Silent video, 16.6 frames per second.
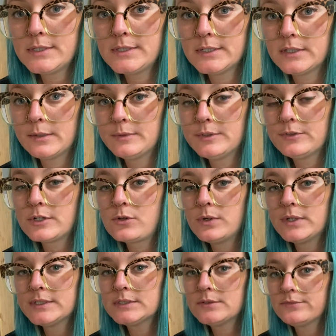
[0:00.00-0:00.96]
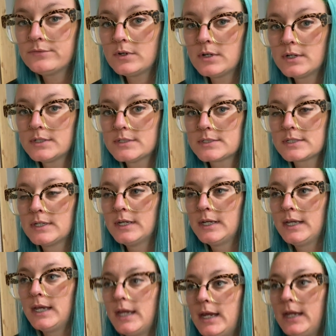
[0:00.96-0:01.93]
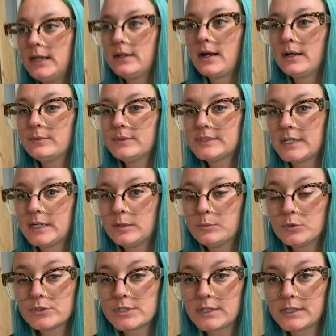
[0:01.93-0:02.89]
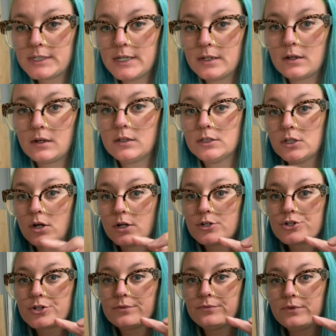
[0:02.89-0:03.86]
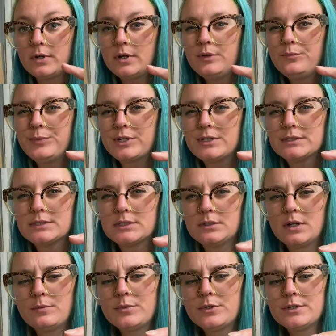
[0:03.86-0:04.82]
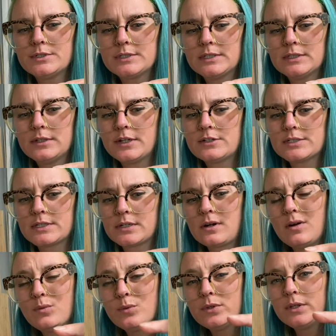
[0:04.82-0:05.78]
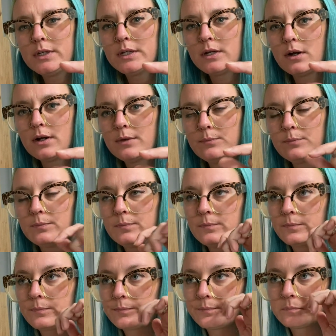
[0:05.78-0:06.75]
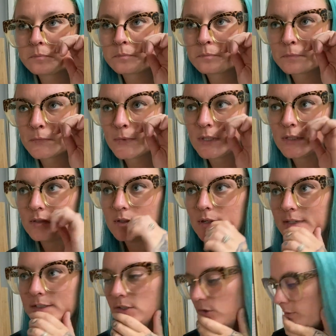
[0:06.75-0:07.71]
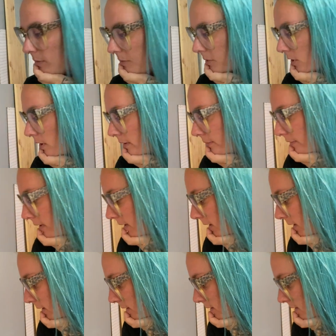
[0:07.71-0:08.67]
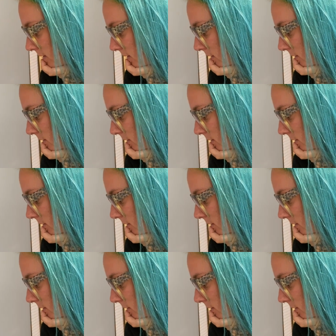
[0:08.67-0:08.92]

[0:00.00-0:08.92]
They let me request the font and I was able to get a larger font because the numbers and letters that come with it are, I don't remember offhand.